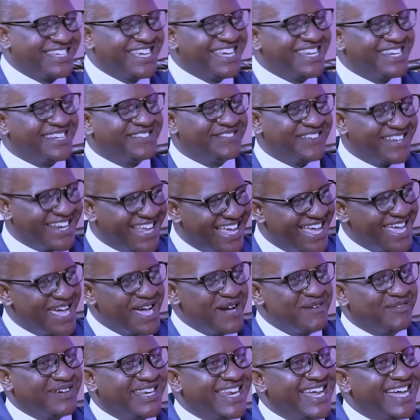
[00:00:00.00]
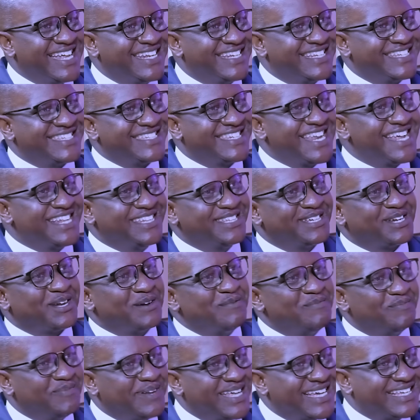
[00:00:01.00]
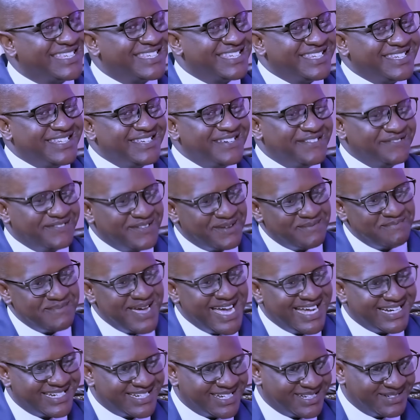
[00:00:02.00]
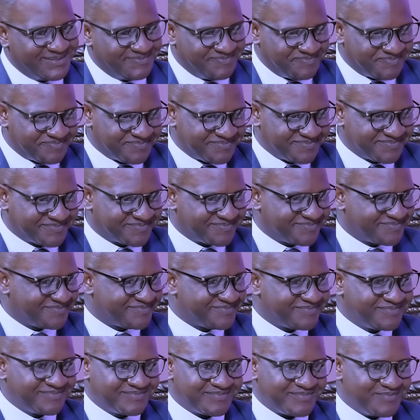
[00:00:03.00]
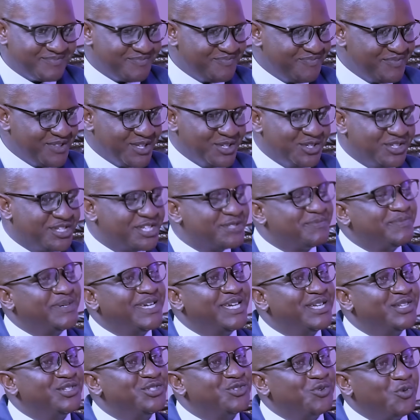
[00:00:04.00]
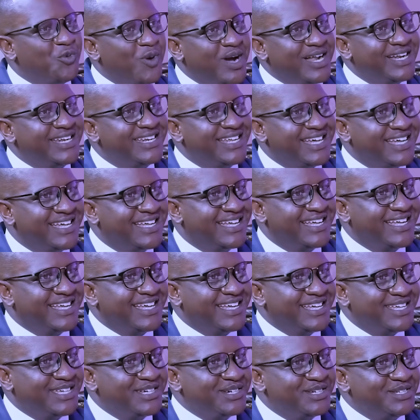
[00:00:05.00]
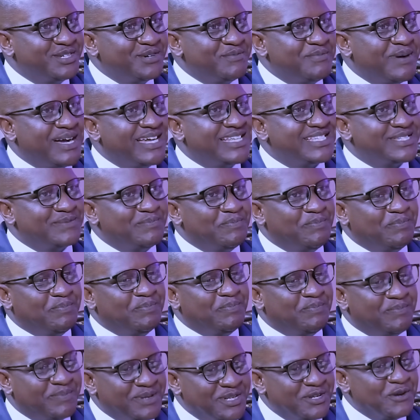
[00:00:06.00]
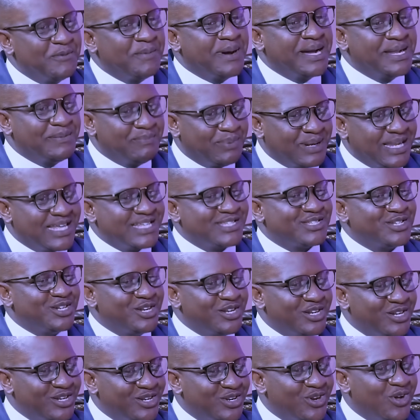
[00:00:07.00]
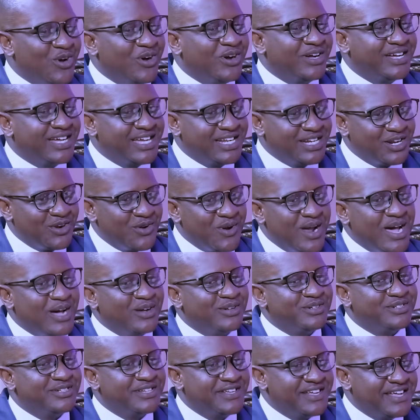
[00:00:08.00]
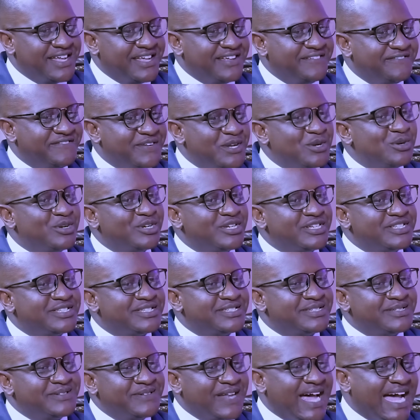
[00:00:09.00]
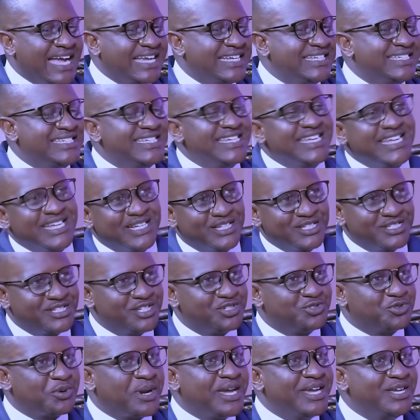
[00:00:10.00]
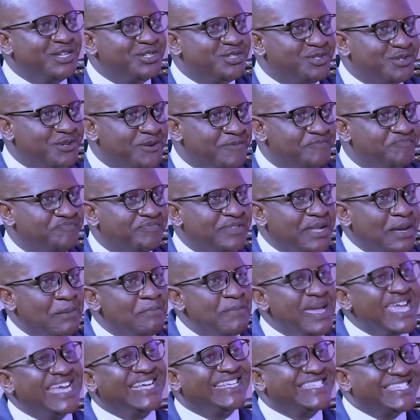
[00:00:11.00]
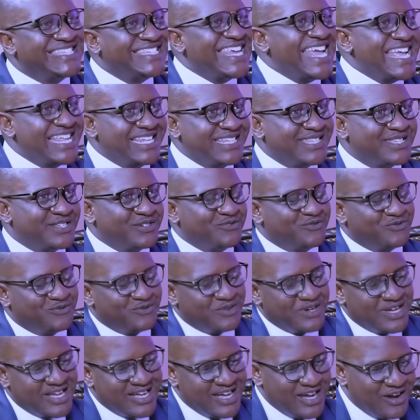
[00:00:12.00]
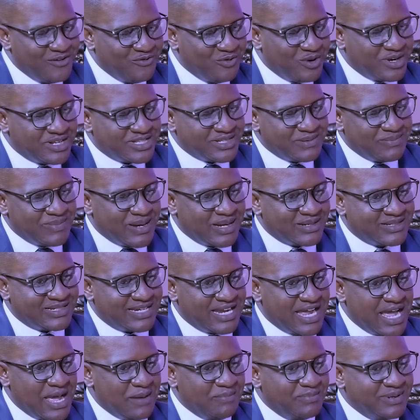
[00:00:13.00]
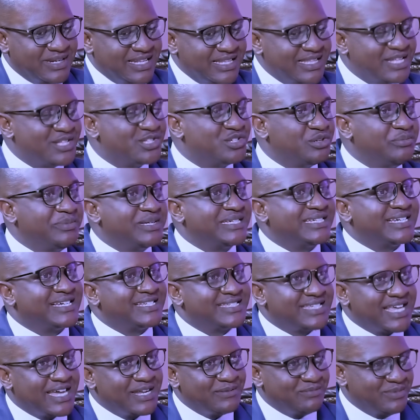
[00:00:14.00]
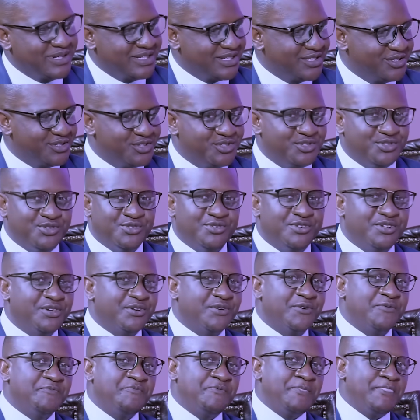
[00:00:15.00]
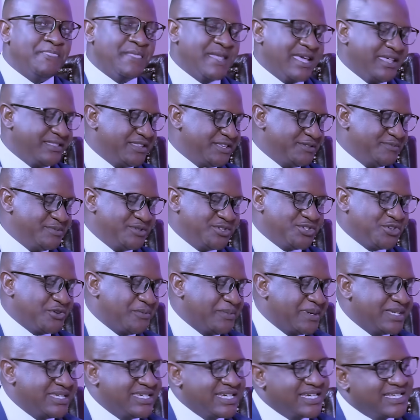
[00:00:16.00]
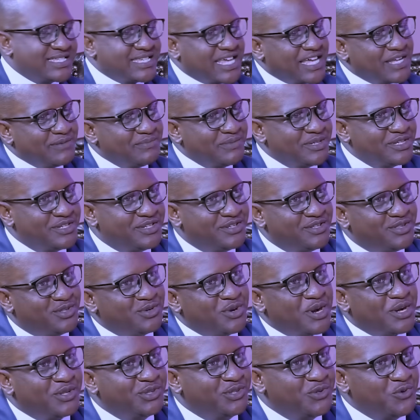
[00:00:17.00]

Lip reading: get it, but I understand the complexity of the matter. You just begin to wonder. Your mind plays along and around various ideas, just trying to make sense of what is about to happen. And there's so much excitement in the studio. There's been so much excitement throughout